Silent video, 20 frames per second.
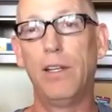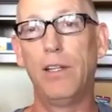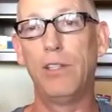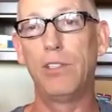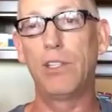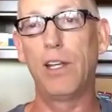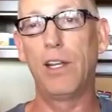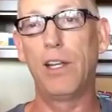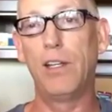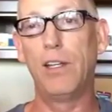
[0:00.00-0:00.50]

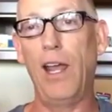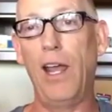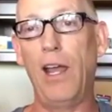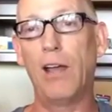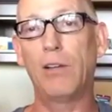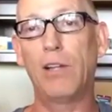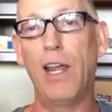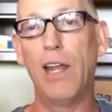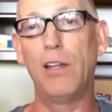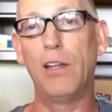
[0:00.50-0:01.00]
and said,
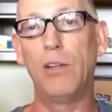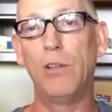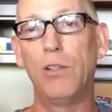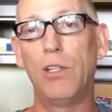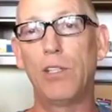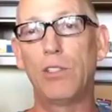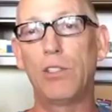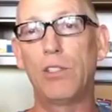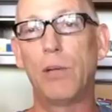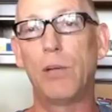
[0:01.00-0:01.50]
yeah, can't do
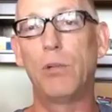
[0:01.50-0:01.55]
this.